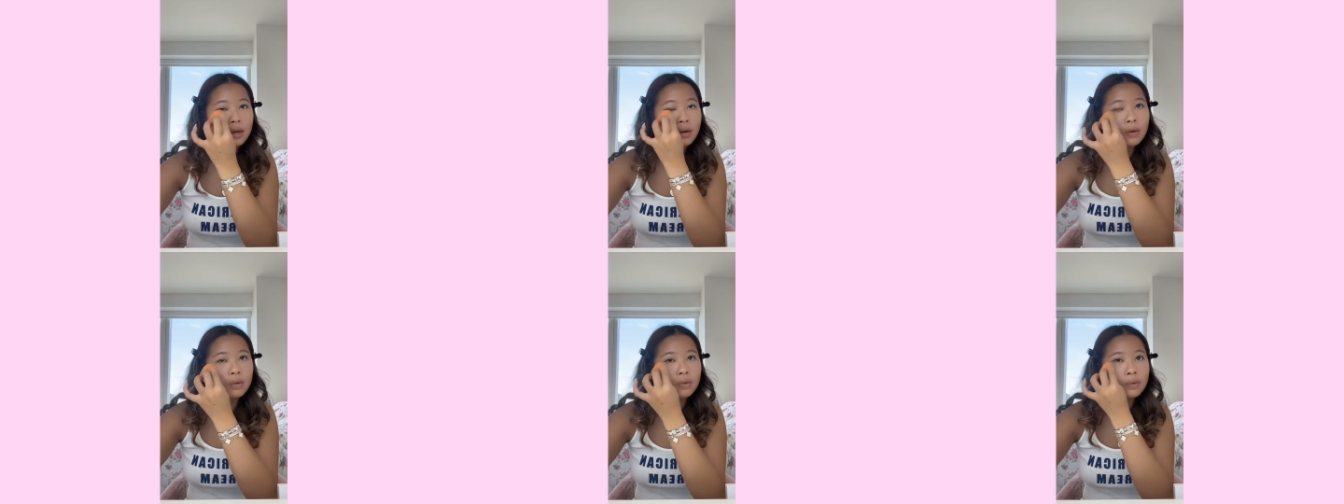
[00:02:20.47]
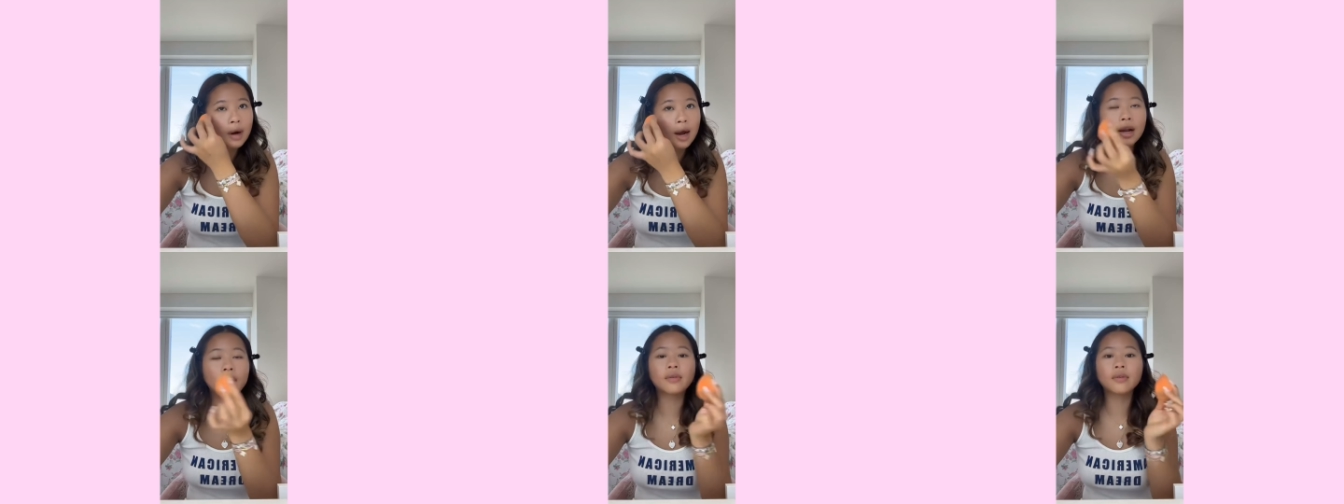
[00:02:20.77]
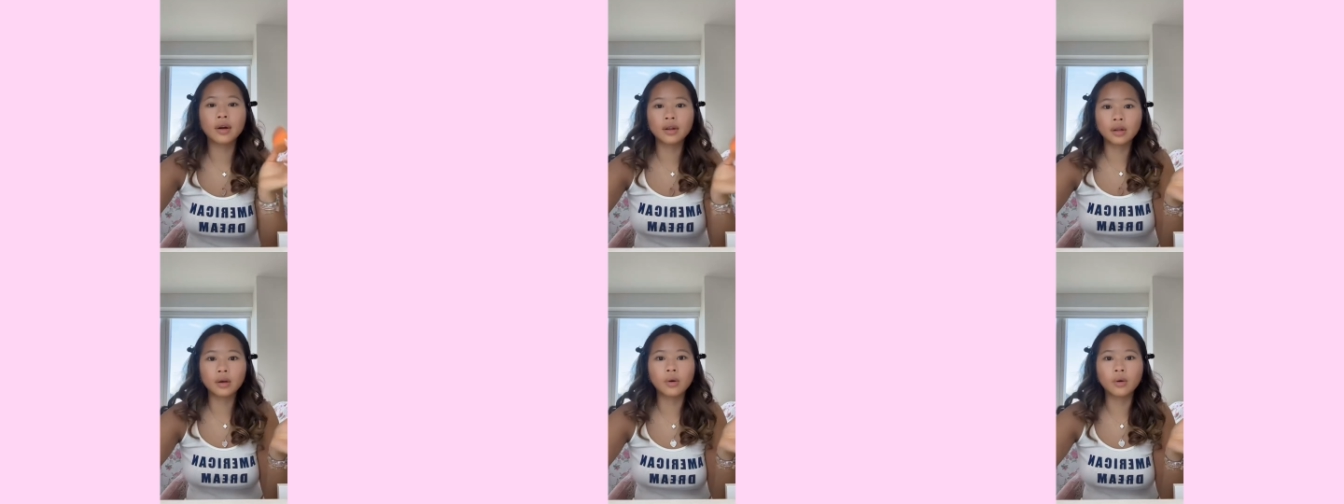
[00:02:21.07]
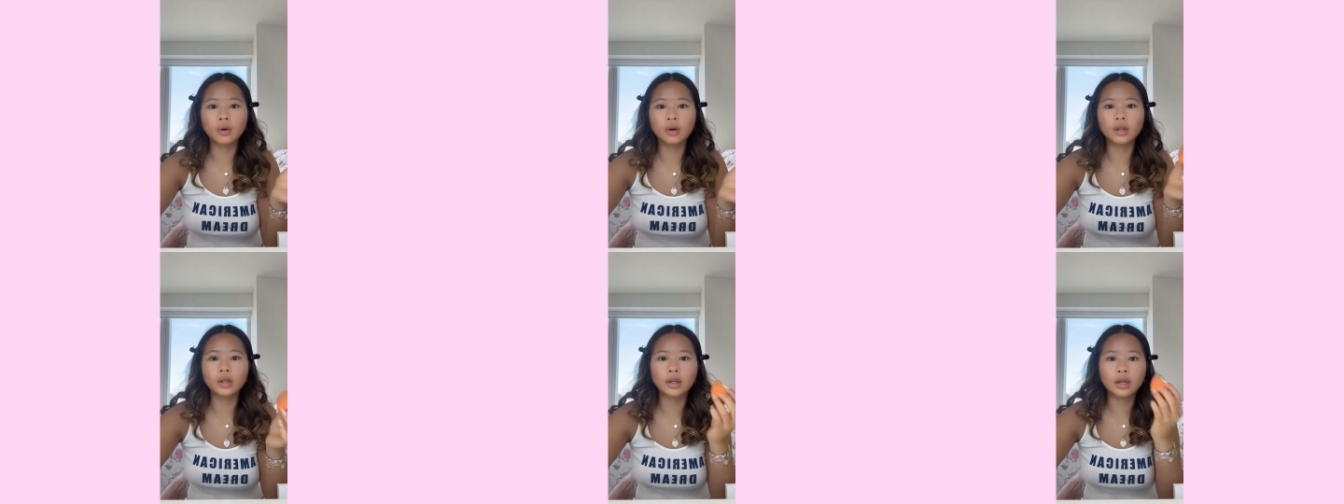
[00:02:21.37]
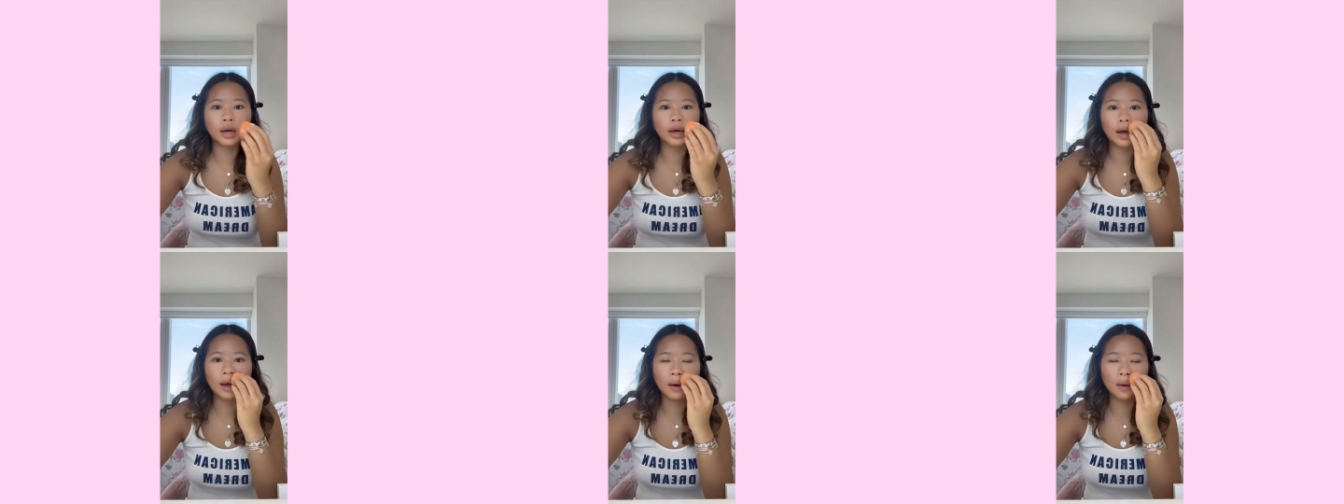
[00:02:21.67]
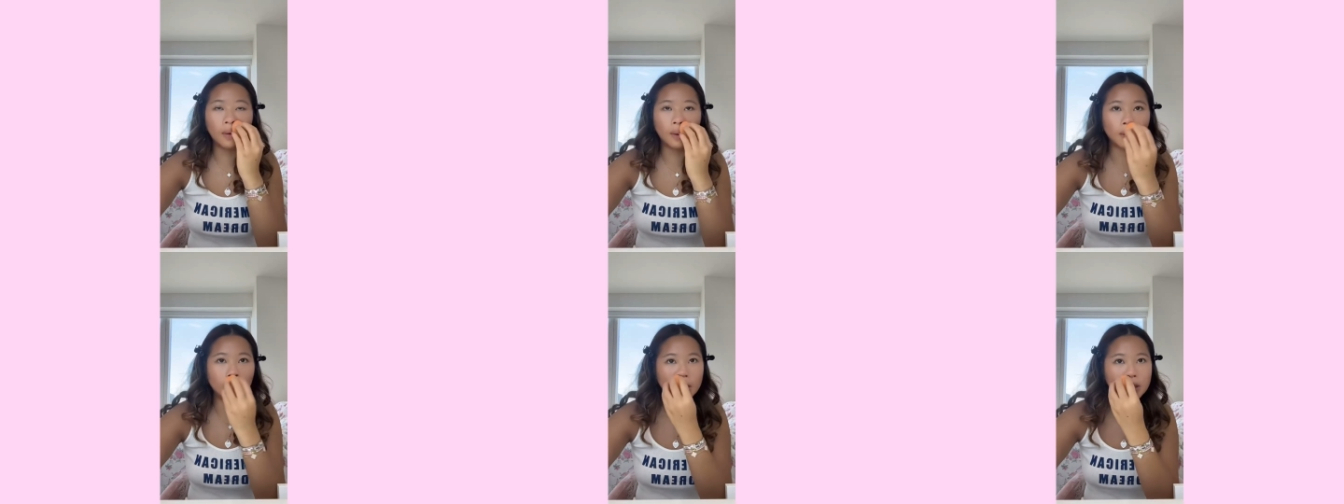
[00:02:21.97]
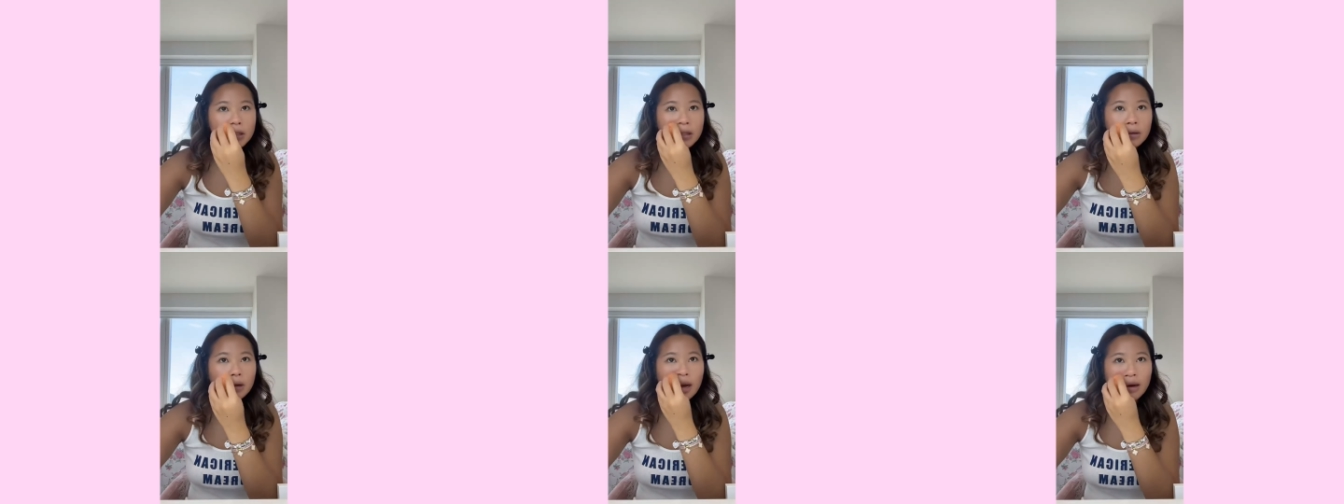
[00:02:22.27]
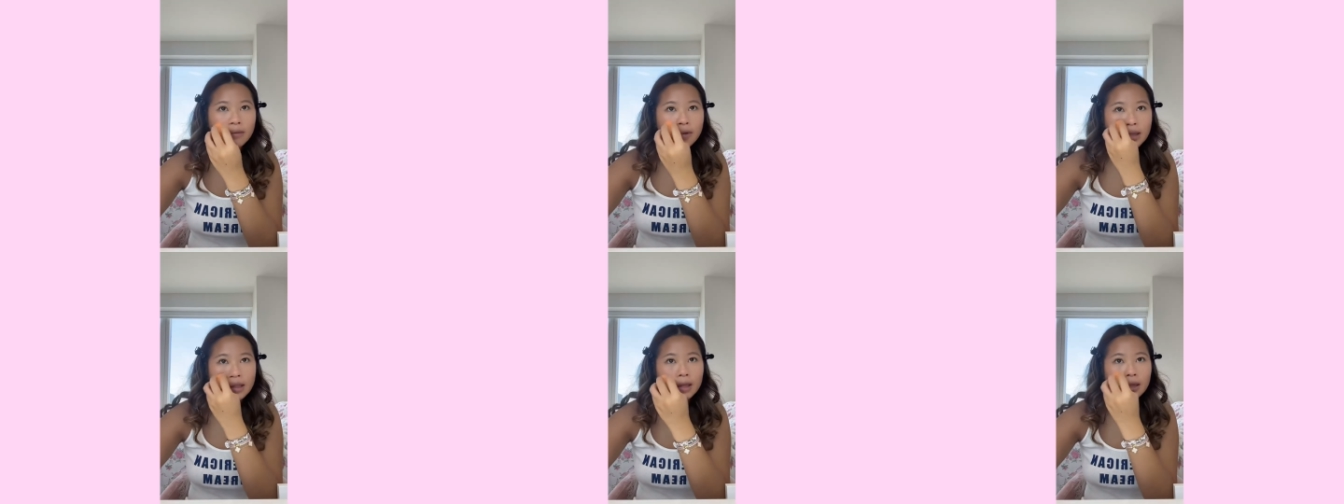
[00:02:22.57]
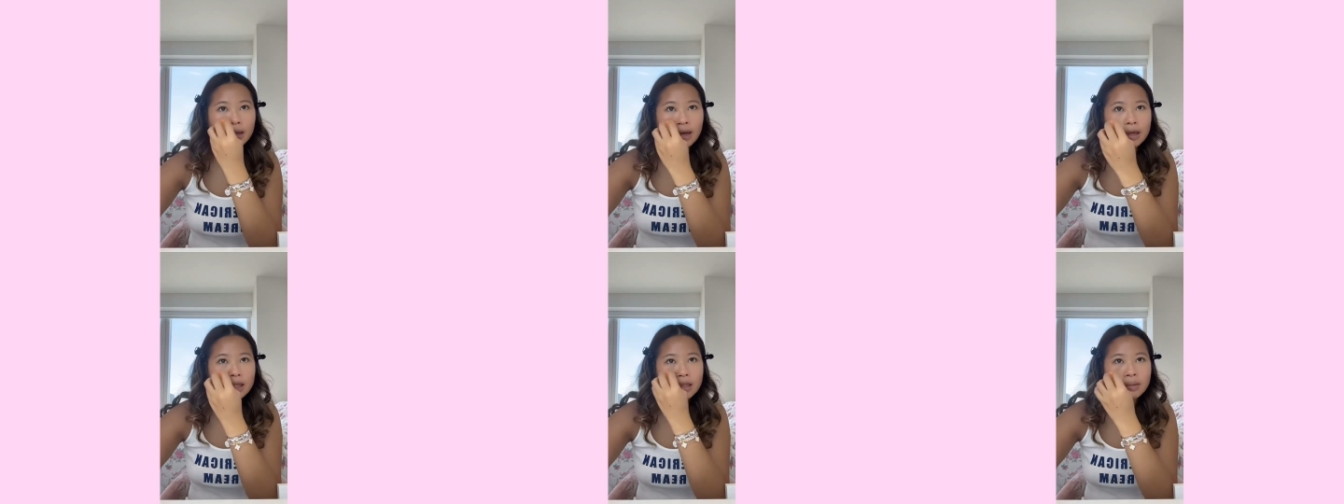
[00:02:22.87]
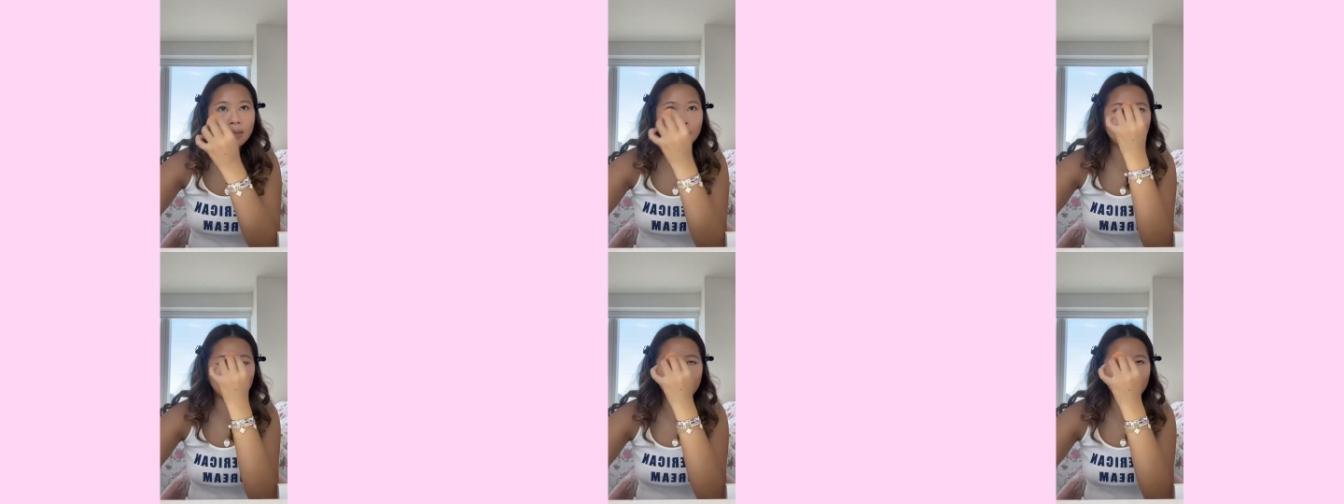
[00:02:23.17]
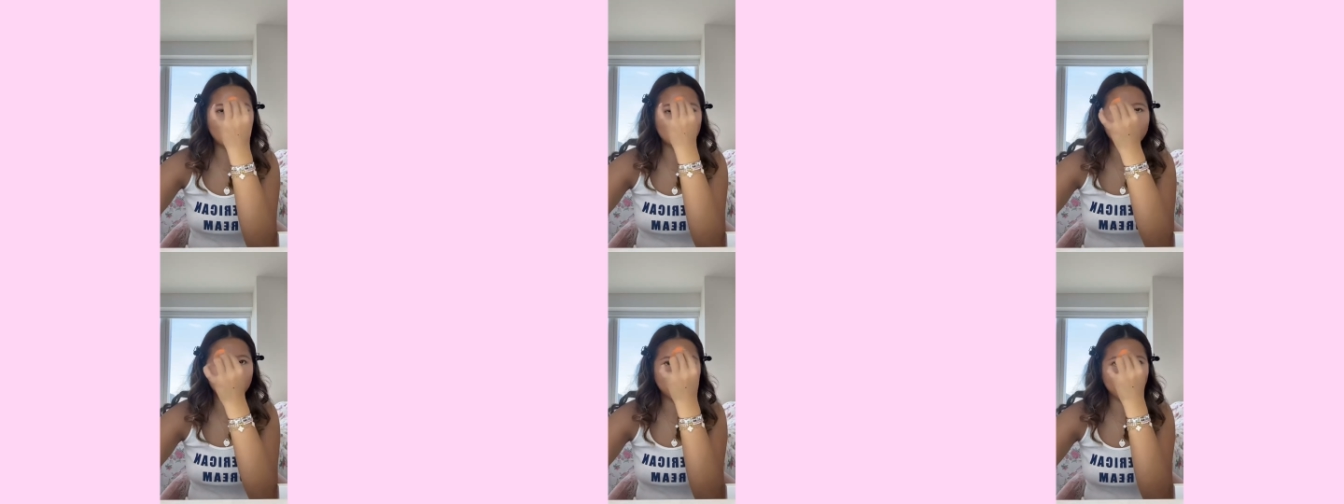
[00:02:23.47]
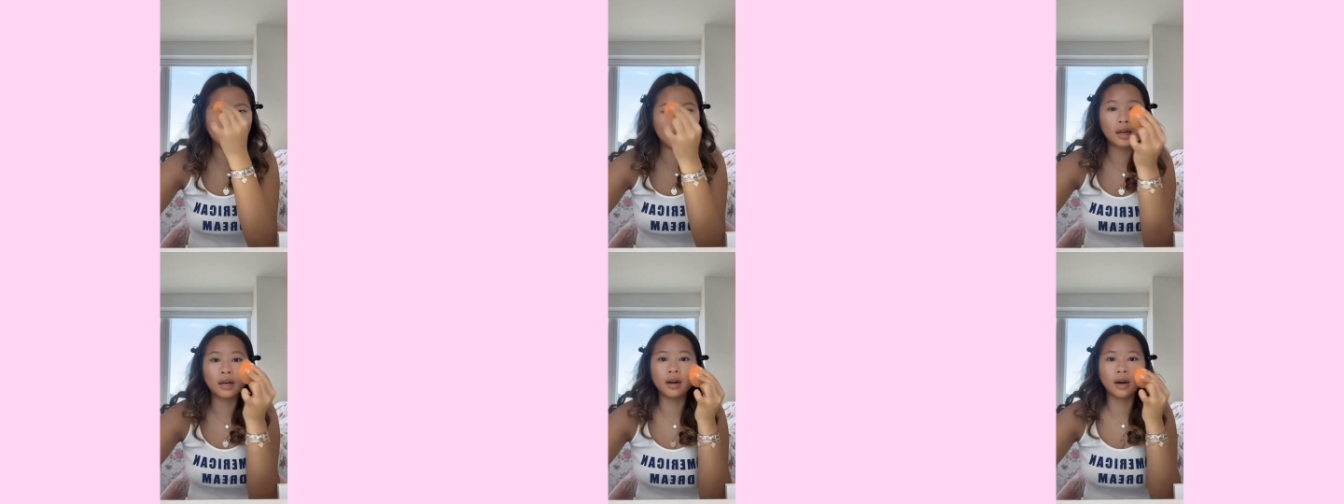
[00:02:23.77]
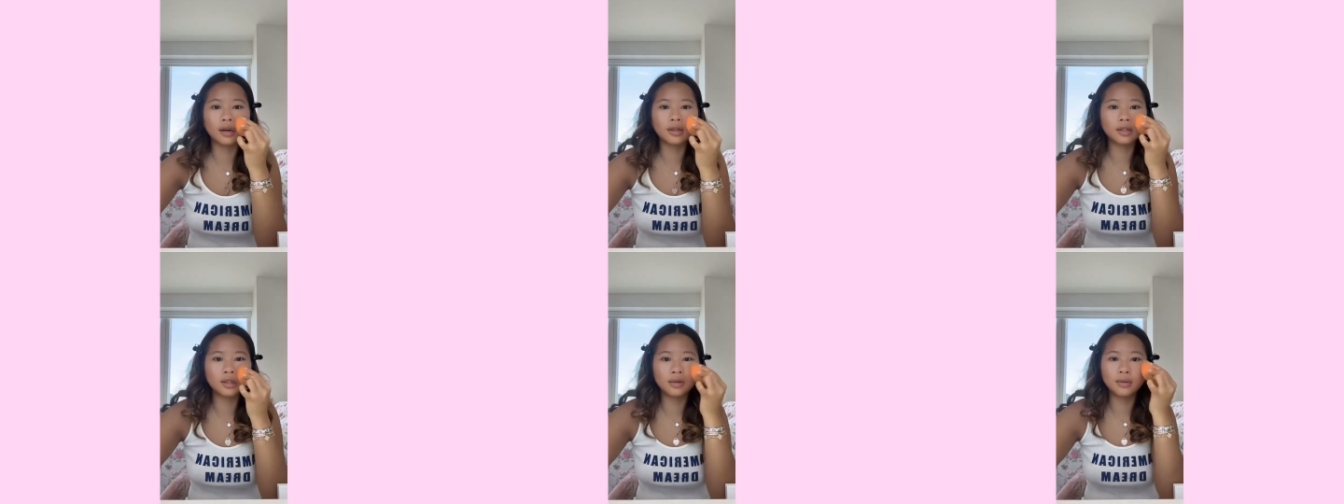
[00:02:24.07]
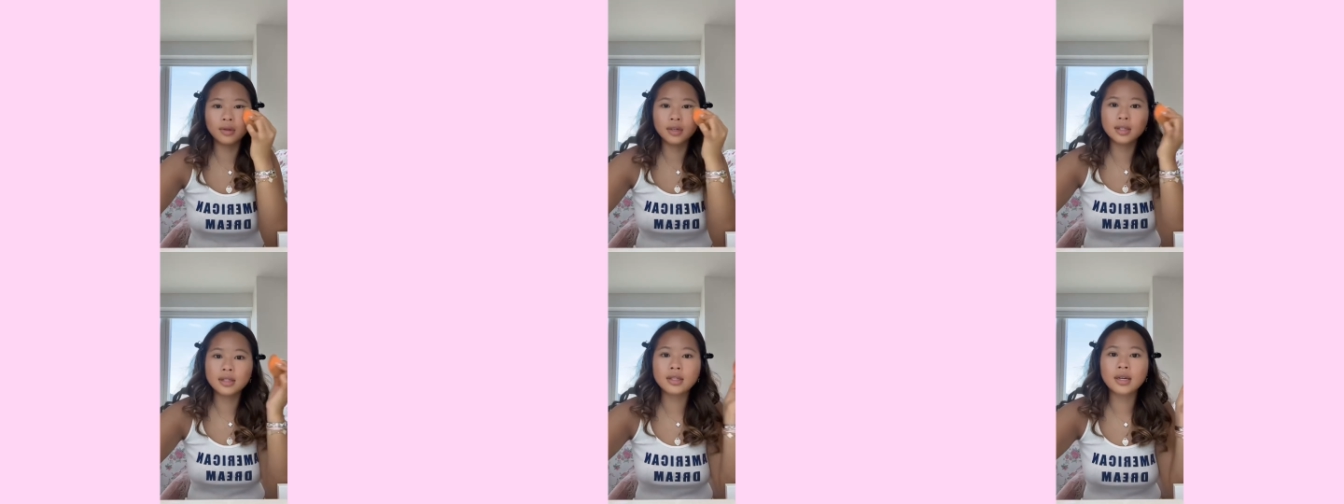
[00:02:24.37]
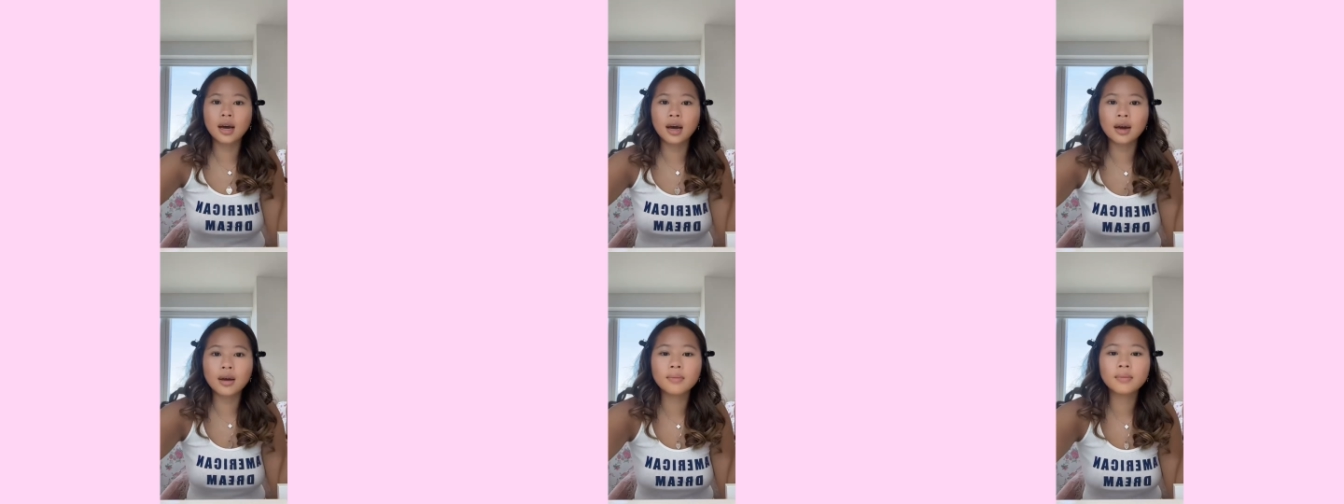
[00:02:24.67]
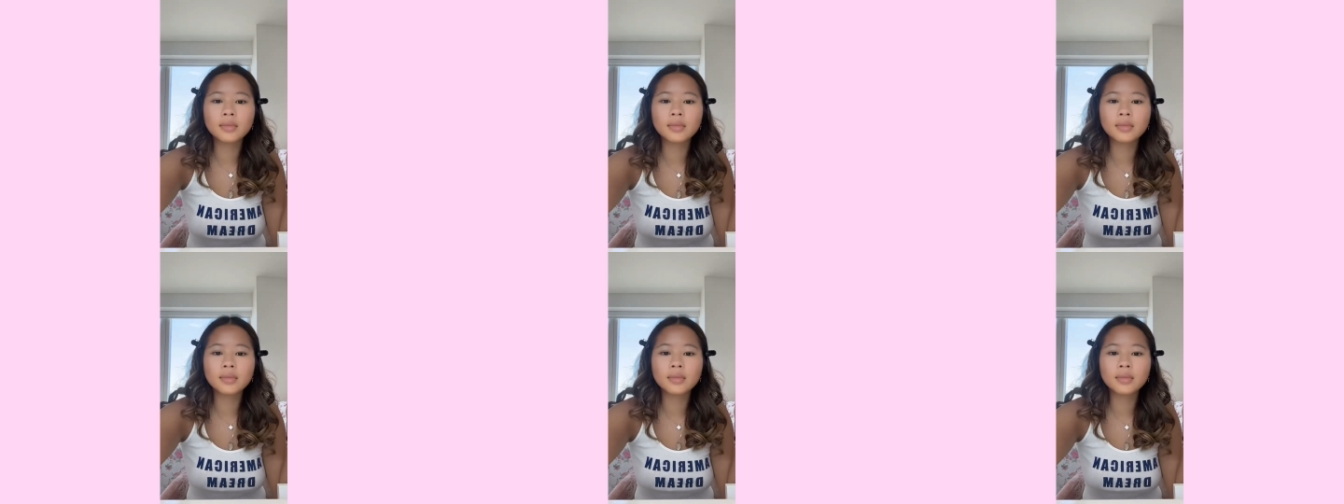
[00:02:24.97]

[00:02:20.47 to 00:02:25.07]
right around the corner and I always do everything last minute and I'm trying not to this time.